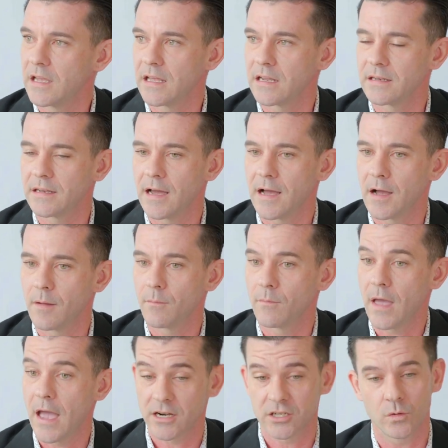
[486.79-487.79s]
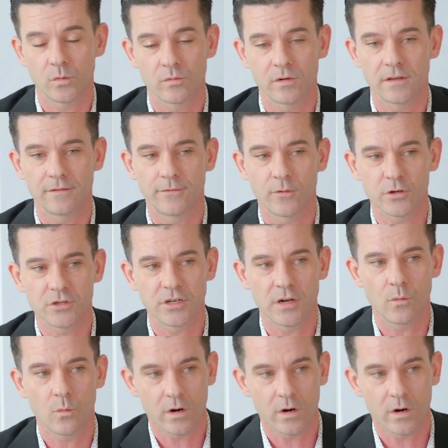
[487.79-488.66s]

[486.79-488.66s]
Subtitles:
And actually, we're really fortunate.